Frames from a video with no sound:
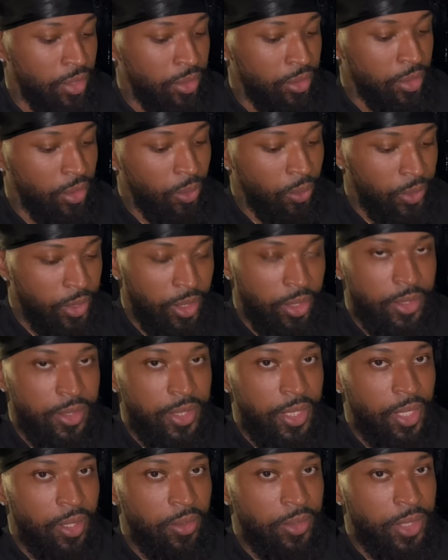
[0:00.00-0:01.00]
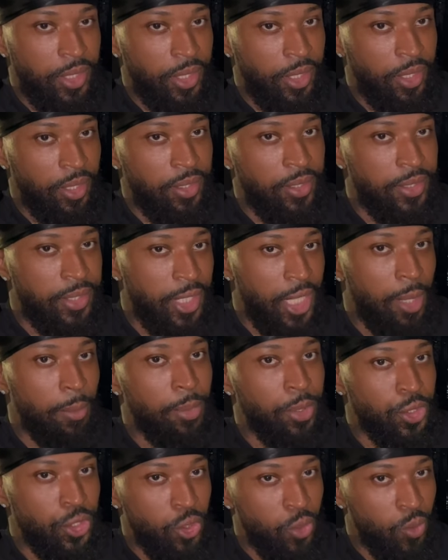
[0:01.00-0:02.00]
go get a scale ticket, see how
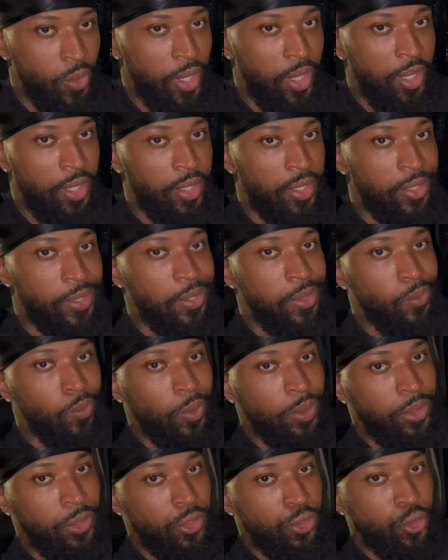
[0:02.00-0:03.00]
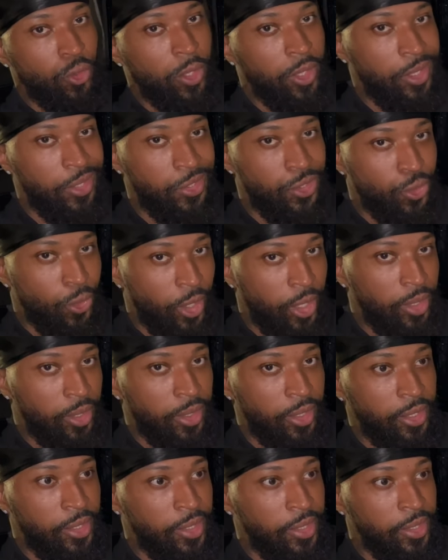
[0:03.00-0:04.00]
much you weigh with the truck and
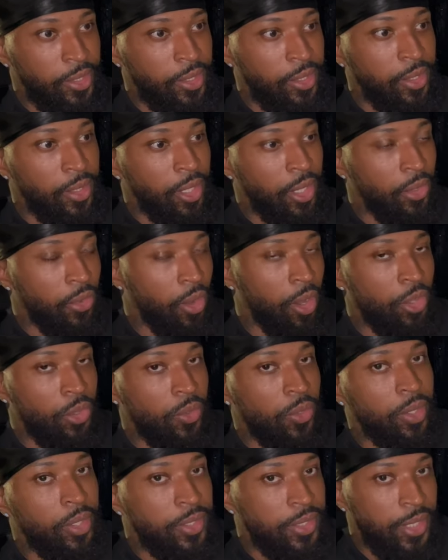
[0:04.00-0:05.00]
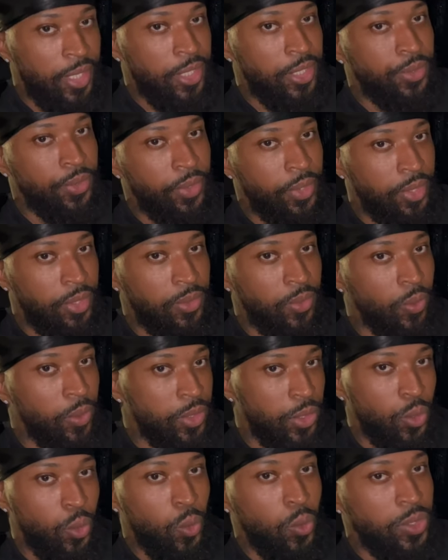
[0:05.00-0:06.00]
trailer and all your accessories or
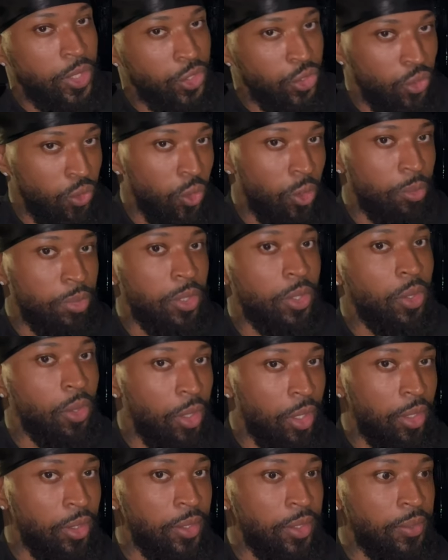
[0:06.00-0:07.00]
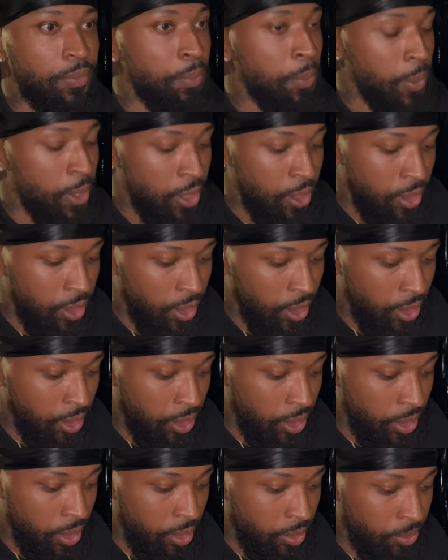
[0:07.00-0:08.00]
tools that you're going to be hauling.
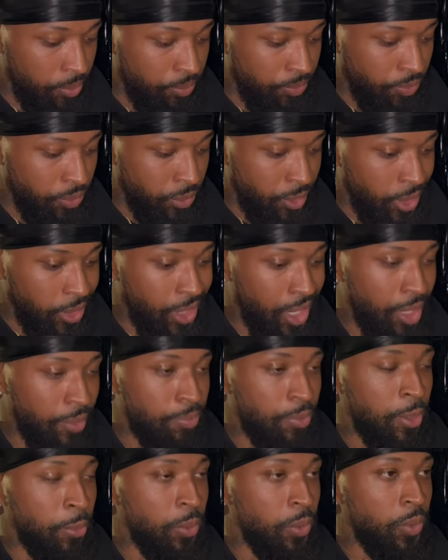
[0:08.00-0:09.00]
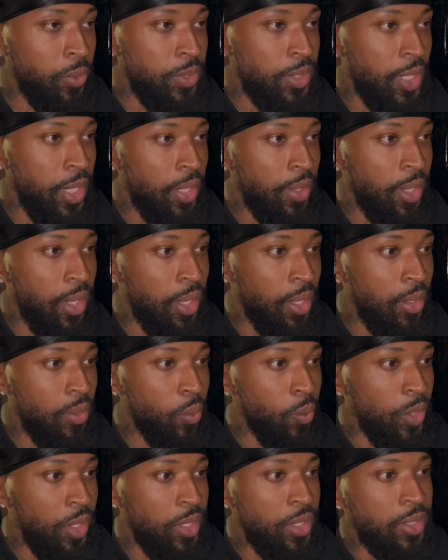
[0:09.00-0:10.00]
A lot of people who say that
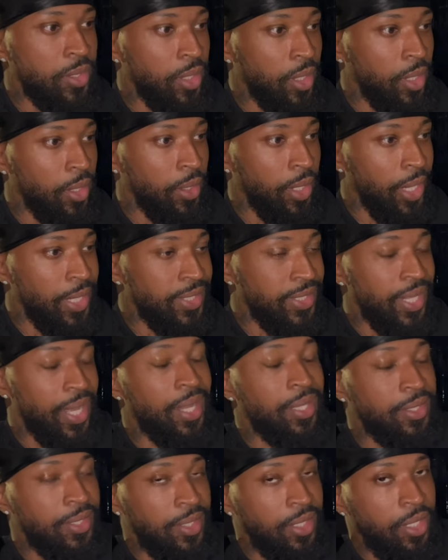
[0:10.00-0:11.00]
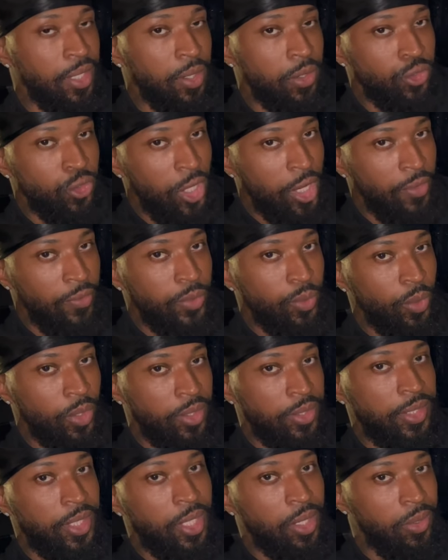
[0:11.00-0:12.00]
we can, as non-CDL drivers, we
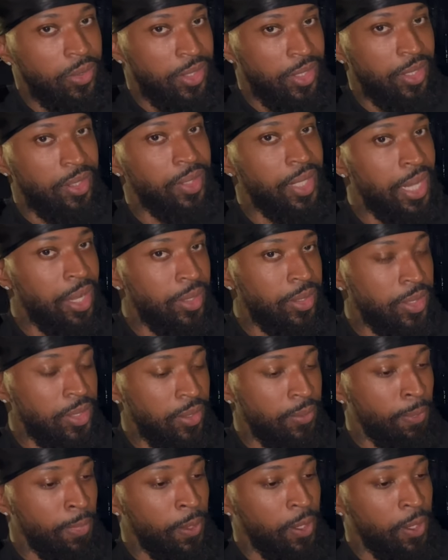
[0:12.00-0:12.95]
can scale 10,000.